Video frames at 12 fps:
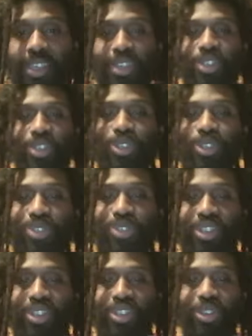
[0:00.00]
you seek
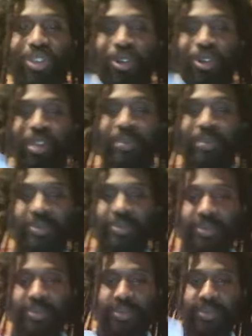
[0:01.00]
to call him.
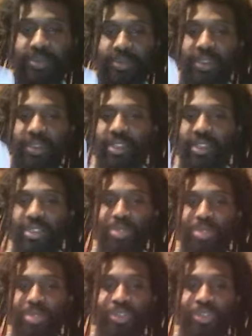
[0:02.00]
So
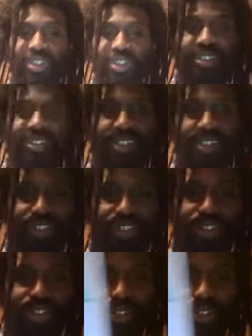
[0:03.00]
moving on in our little